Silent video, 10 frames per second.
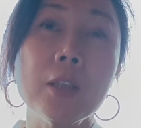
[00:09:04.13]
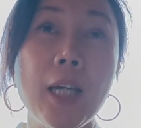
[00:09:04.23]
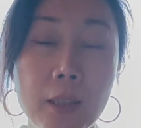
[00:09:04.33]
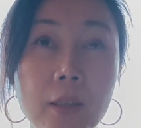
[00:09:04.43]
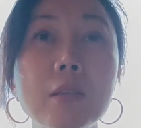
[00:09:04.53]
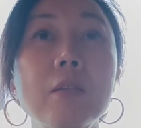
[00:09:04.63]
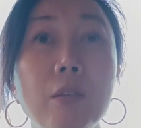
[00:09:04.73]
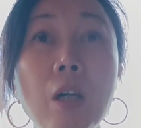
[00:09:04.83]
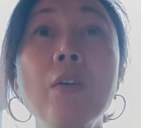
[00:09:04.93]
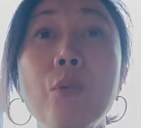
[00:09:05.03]
Yes,
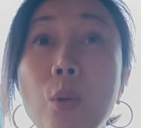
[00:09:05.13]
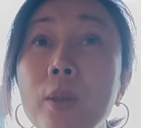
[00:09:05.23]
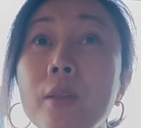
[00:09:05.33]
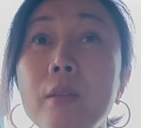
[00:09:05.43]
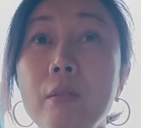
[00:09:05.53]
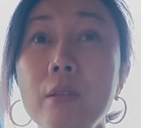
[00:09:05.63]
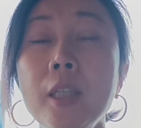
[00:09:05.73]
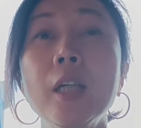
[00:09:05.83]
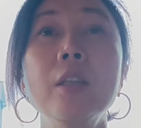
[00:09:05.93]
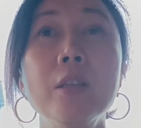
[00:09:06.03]
of course.
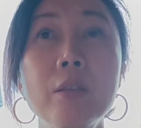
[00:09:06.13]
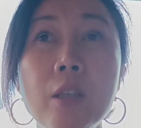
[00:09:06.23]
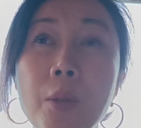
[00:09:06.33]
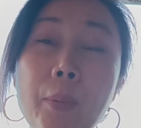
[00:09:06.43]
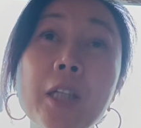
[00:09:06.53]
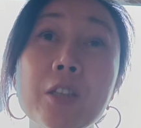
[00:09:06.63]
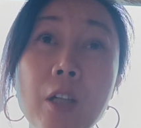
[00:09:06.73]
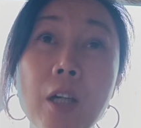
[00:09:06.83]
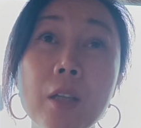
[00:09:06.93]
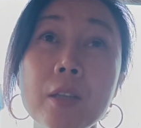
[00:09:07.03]
Yeah, the big
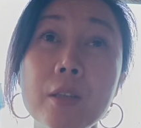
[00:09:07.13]
stars.